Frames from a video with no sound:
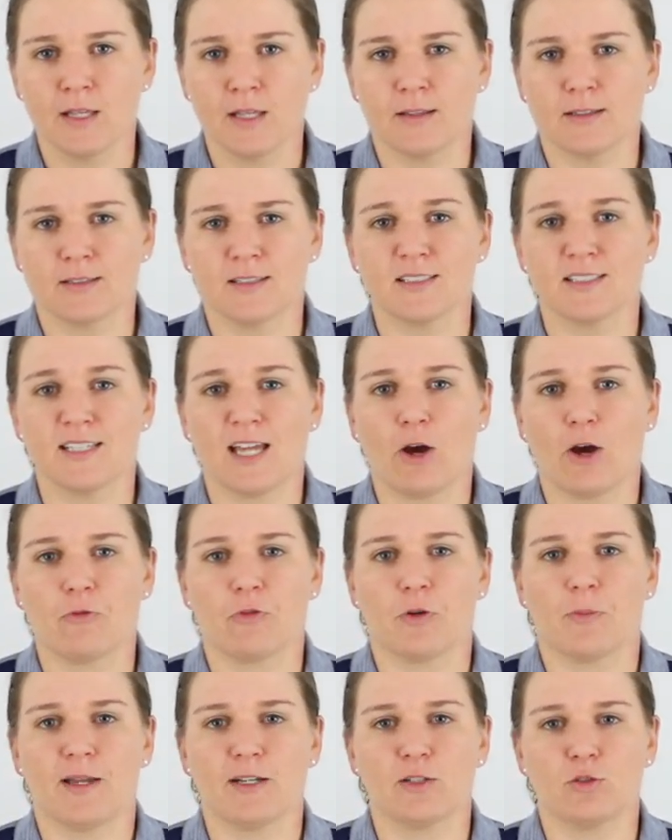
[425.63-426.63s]
This is down
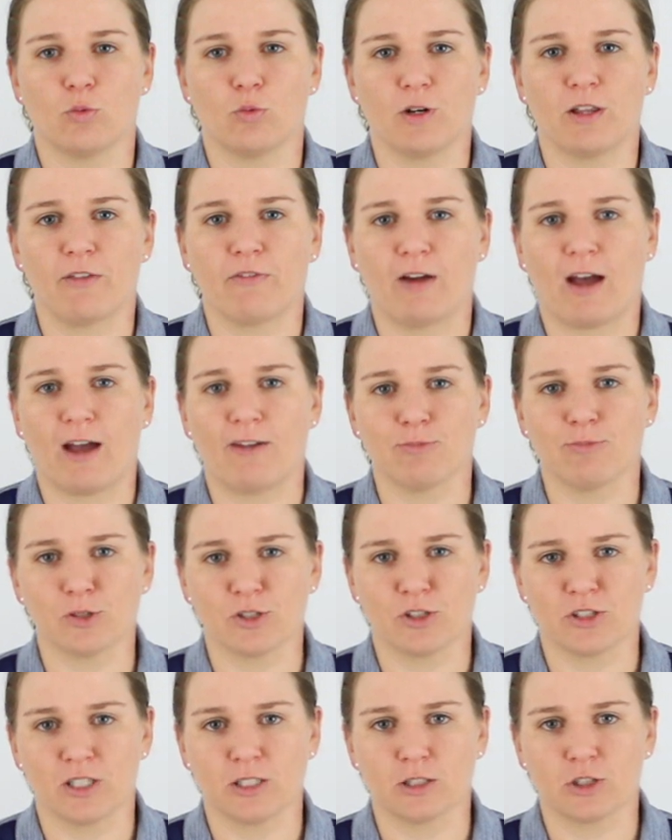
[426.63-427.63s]
from a
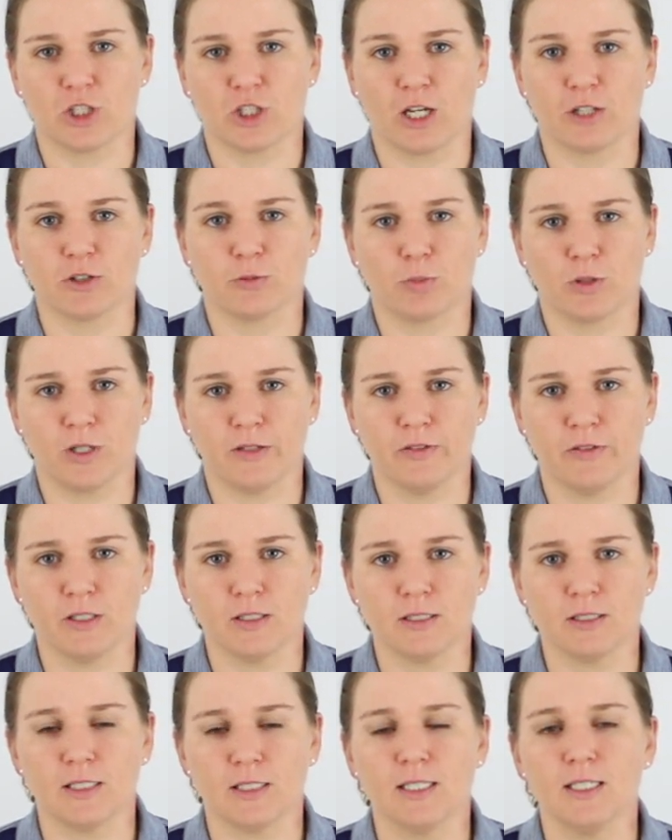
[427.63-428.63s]
25% chance
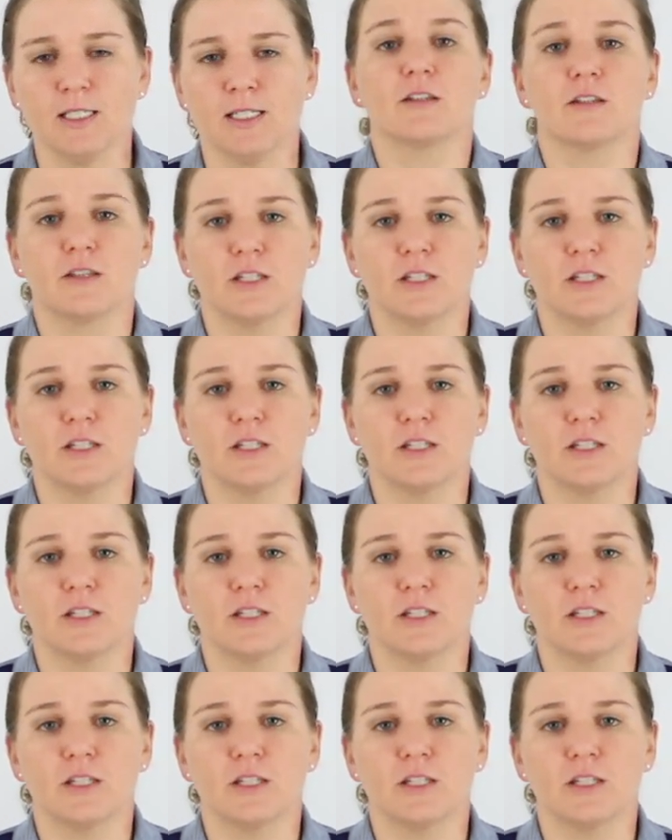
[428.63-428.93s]
previously.